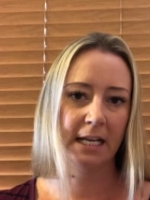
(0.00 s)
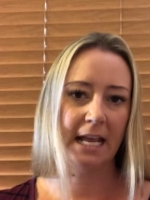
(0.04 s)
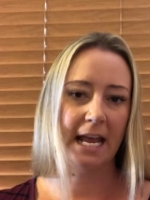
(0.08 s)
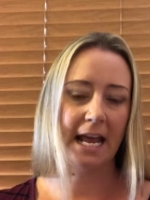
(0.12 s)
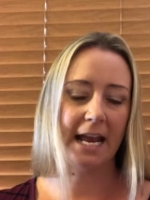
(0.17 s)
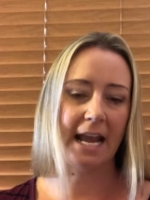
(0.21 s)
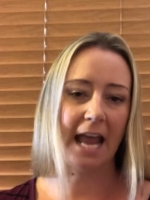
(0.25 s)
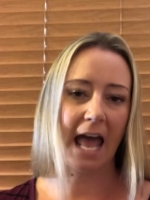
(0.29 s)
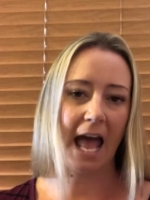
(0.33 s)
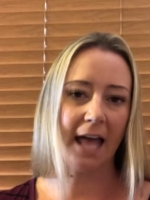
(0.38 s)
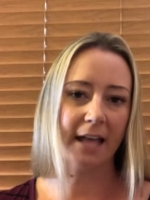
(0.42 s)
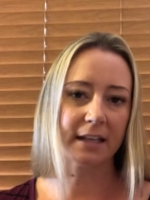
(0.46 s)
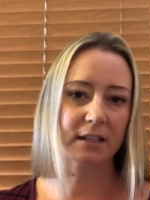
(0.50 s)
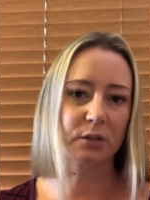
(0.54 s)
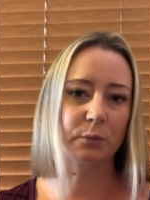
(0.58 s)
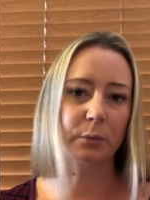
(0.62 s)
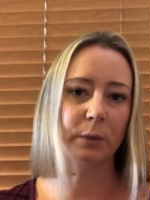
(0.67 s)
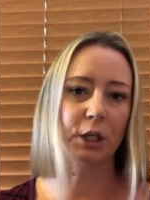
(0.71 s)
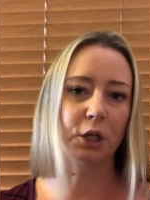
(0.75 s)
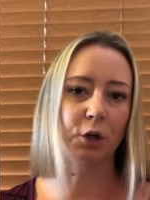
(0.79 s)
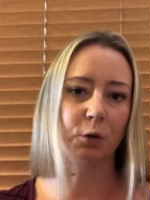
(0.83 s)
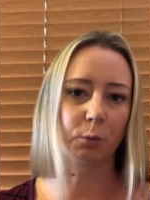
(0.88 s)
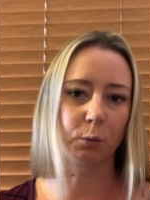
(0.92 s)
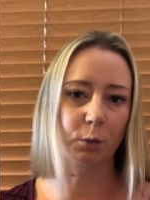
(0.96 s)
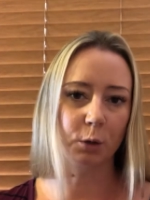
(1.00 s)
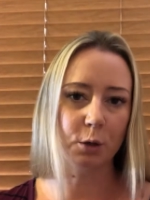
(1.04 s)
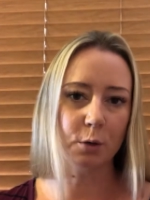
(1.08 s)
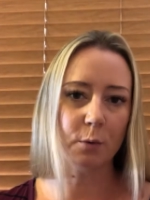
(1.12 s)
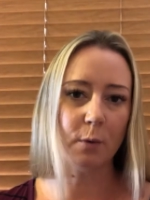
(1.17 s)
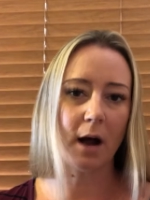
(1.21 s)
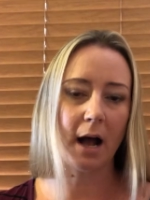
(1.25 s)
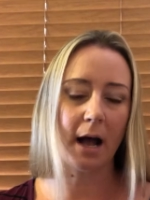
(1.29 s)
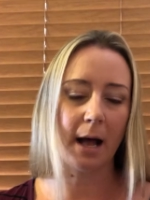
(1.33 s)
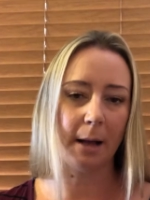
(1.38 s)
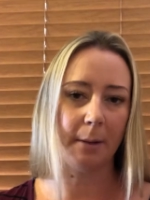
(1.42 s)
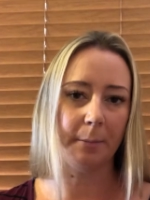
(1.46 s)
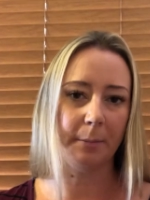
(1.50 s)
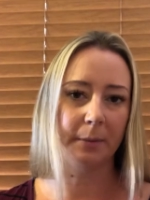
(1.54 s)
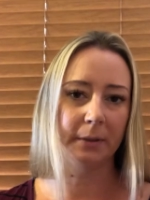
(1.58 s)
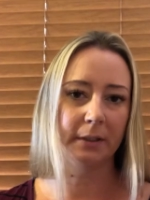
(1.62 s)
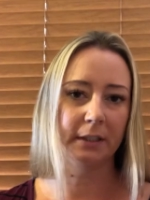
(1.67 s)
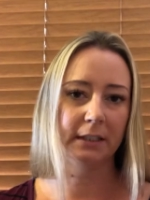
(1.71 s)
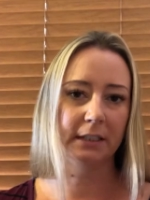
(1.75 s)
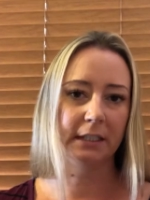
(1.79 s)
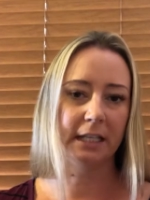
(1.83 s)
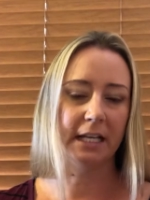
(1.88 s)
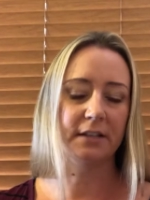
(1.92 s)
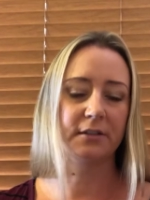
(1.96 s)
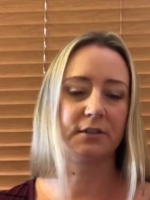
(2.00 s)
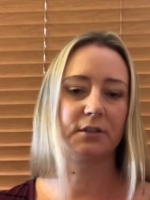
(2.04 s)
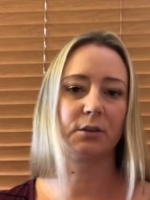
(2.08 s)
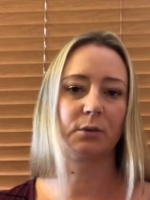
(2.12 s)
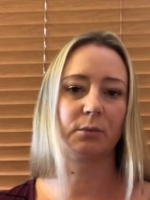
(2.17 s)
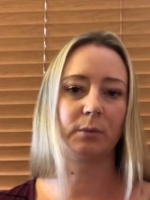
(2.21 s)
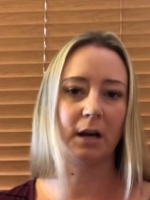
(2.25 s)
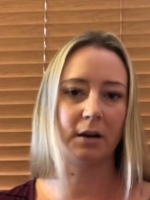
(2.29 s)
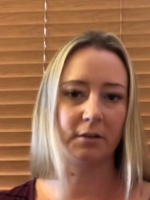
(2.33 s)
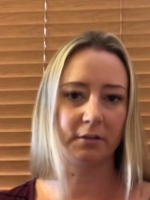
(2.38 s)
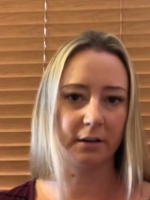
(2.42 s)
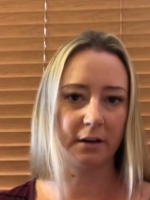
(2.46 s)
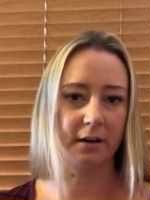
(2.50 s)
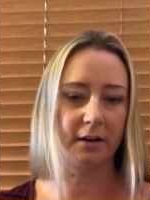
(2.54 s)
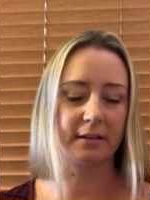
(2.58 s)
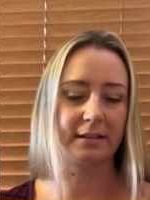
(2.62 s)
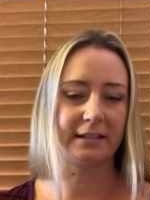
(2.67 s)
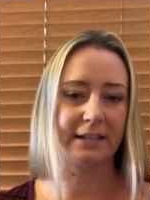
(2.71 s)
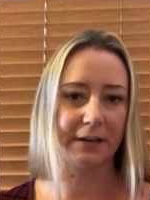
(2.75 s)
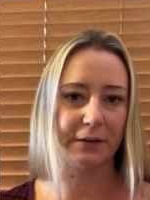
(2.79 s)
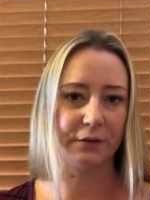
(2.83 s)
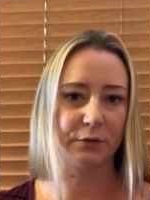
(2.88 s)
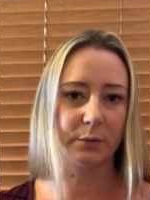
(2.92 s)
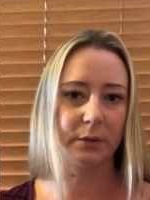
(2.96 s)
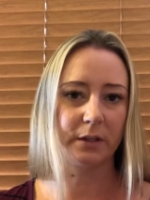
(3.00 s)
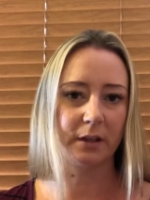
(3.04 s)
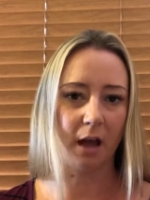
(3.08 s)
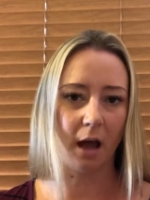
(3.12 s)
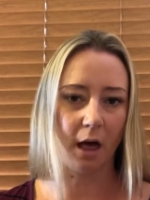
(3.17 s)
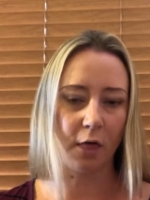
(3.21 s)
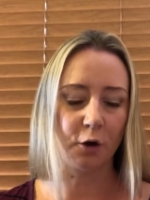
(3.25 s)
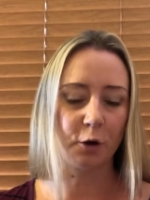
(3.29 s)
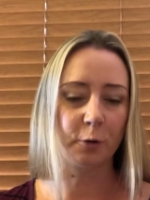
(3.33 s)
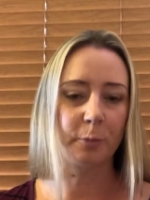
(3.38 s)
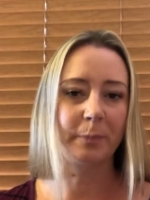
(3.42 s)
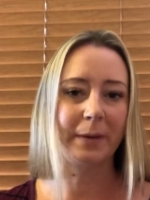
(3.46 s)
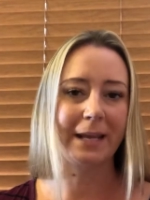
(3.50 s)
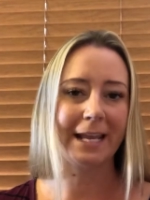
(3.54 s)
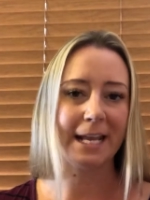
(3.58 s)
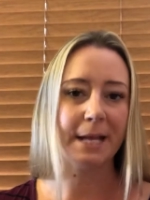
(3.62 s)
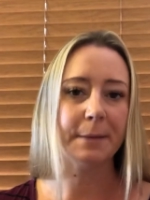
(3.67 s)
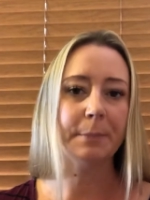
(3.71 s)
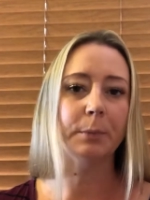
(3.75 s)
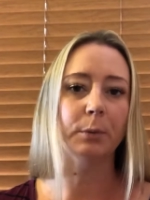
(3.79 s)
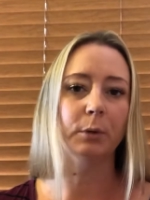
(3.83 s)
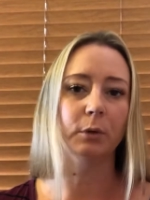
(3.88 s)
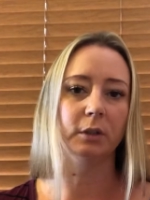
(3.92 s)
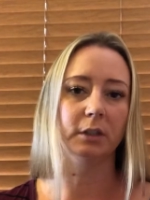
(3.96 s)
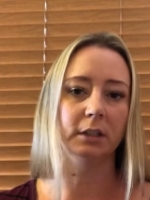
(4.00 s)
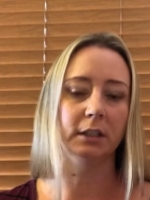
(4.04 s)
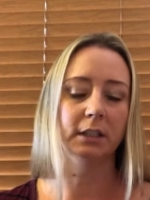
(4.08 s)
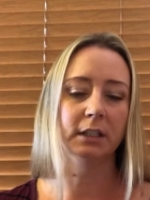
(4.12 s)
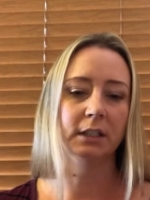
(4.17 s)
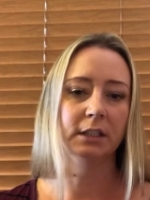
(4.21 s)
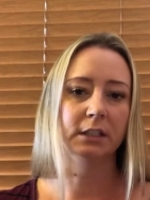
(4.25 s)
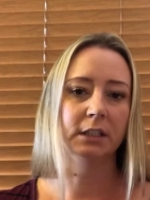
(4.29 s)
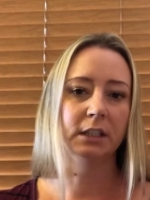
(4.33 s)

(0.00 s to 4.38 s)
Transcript: And as we grew up and surrounded ourselves with other people,